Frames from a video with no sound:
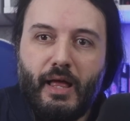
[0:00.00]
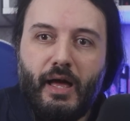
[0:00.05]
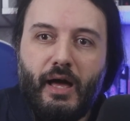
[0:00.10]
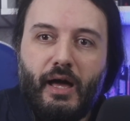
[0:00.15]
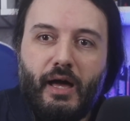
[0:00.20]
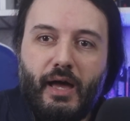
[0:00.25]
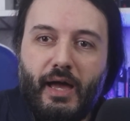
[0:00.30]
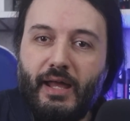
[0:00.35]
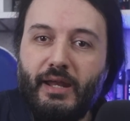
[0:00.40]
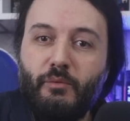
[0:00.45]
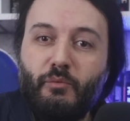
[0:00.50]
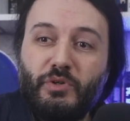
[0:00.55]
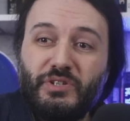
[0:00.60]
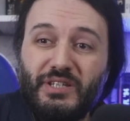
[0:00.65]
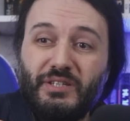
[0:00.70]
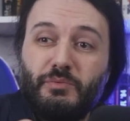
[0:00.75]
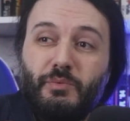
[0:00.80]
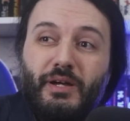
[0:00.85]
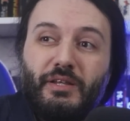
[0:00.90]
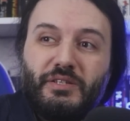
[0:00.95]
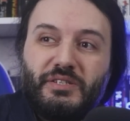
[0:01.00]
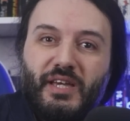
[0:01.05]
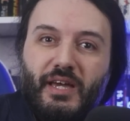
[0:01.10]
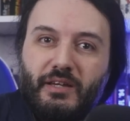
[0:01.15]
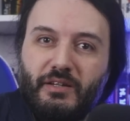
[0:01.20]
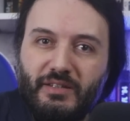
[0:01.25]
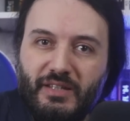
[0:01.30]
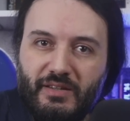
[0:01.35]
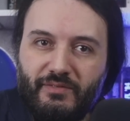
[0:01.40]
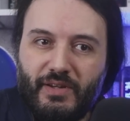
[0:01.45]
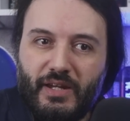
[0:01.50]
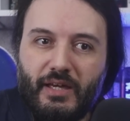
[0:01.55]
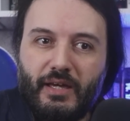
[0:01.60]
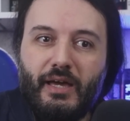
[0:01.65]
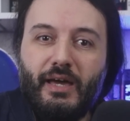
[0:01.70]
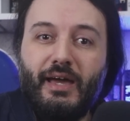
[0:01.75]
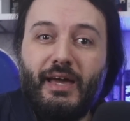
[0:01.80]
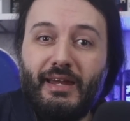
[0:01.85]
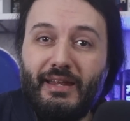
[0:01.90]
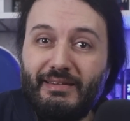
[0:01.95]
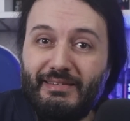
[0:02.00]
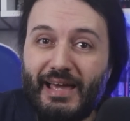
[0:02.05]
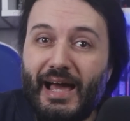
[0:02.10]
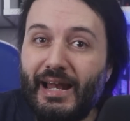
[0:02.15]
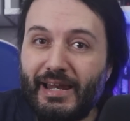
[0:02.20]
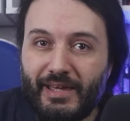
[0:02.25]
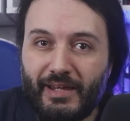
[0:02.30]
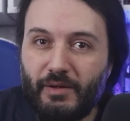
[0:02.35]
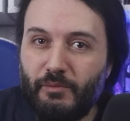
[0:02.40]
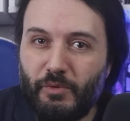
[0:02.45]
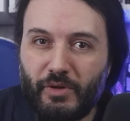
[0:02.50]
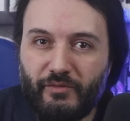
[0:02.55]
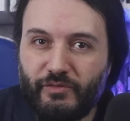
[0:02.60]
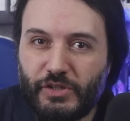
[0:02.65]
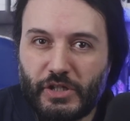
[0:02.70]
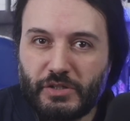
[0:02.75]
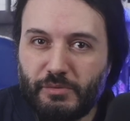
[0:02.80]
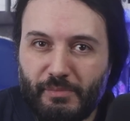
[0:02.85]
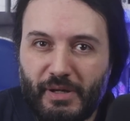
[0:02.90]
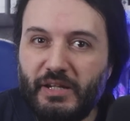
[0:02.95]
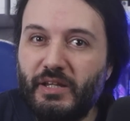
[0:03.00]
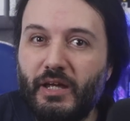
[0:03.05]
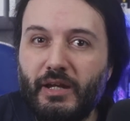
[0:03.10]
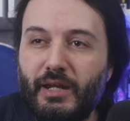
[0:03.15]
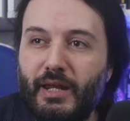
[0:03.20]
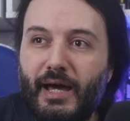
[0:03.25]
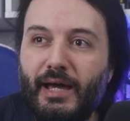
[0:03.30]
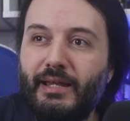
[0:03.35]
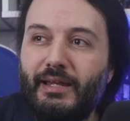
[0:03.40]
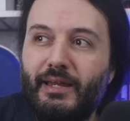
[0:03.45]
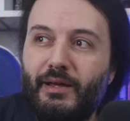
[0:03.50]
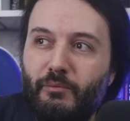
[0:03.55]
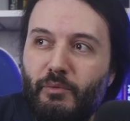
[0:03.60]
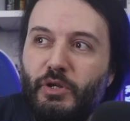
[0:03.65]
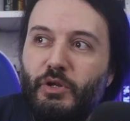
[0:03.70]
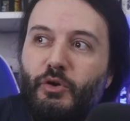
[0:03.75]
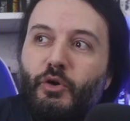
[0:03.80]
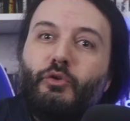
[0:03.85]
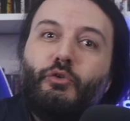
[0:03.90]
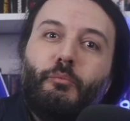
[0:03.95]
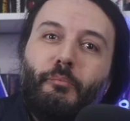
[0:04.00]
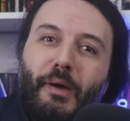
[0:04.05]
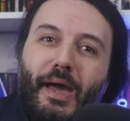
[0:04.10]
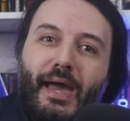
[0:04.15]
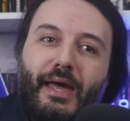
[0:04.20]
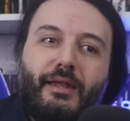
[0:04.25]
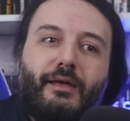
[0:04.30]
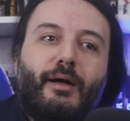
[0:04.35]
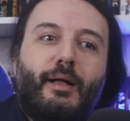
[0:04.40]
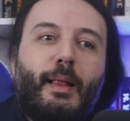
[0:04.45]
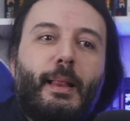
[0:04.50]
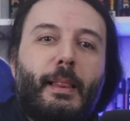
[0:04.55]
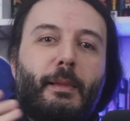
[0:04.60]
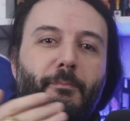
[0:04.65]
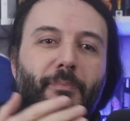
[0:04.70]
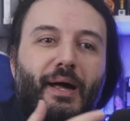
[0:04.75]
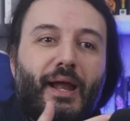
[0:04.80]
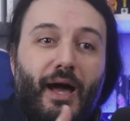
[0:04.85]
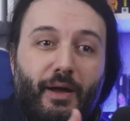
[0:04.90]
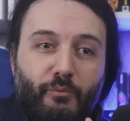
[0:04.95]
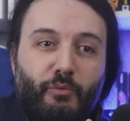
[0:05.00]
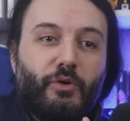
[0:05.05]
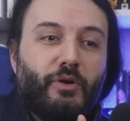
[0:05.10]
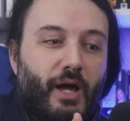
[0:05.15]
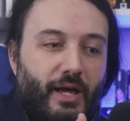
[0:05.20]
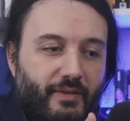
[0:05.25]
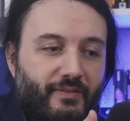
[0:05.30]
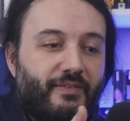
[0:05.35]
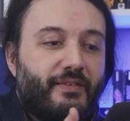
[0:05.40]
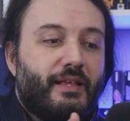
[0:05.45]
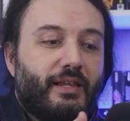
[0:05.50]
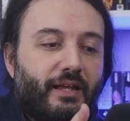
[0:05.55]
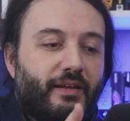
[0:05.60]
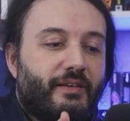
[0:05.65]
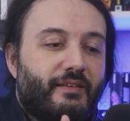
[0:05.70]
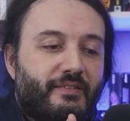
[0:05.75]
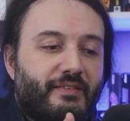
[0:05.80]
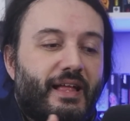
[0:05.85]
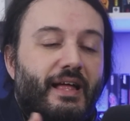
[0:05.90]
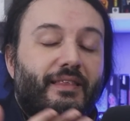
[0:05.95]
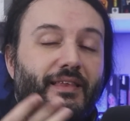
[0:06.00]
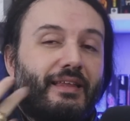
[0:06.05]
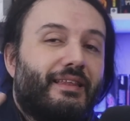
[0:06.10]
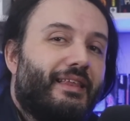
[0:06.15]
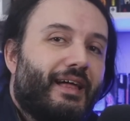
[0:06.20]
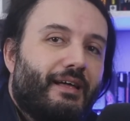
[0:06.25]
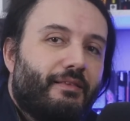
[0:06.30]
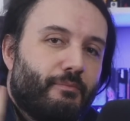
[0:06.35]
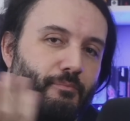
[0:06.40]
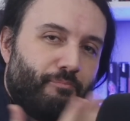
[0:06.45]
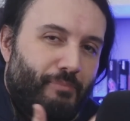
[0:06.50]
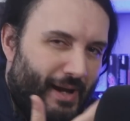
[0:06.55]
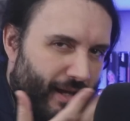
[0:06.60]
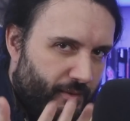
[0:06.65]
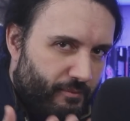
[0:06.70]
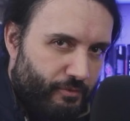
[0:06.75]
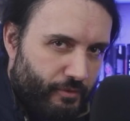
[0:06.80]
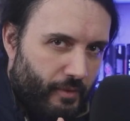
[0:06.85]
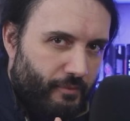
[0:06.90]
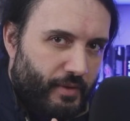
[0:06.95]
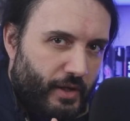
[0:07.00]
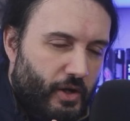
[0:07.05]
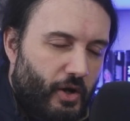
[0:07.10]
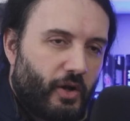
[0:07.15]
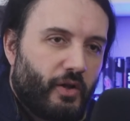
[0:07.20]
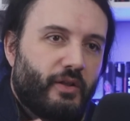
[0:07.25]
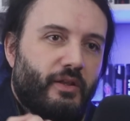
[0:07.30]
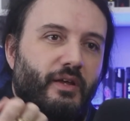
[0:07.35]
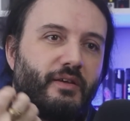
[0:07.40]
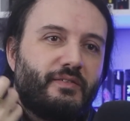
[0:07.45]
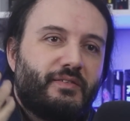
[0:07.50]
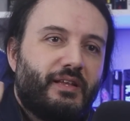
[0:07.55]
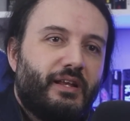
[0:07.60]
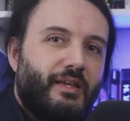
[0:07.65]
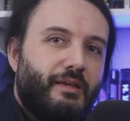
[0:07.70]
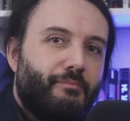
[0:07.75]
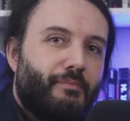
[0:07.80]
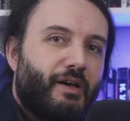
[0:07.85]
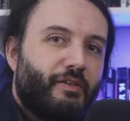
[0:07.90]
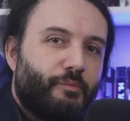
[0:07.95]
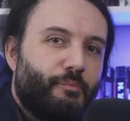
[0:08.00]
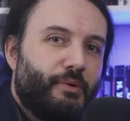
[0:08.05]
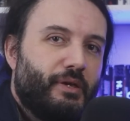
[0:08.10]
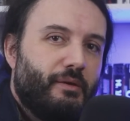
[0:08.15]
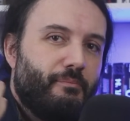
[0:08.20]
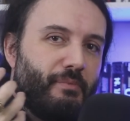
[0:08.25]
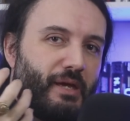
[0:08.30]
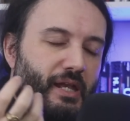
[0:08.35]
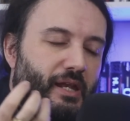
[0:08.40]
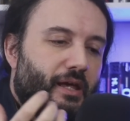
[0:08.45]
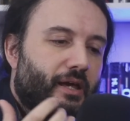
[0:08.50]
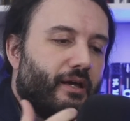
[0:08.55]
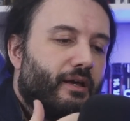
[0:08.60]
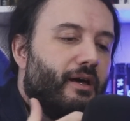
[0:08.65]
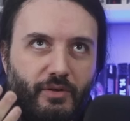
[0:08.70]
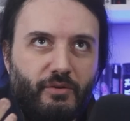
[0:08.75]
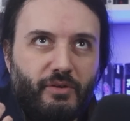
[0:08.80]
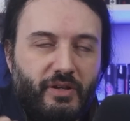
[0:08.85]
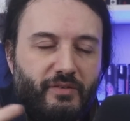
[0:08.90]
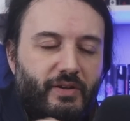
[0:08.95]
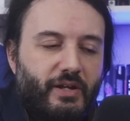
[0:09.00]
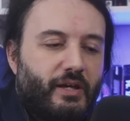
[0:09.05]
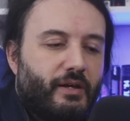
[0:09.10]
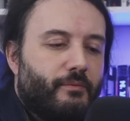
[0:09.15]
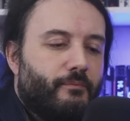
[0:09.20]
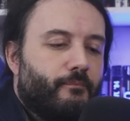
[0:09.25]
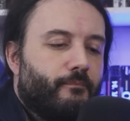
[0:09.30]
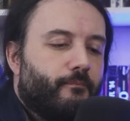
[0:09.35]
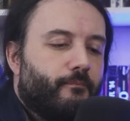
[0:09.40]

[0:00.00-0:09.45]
uh, and it was his way to say "good evening." In Italian, it would have just meant "good night," like when you go to bed. But I would, I still understand that that by from the context that he must be meaning "good evening."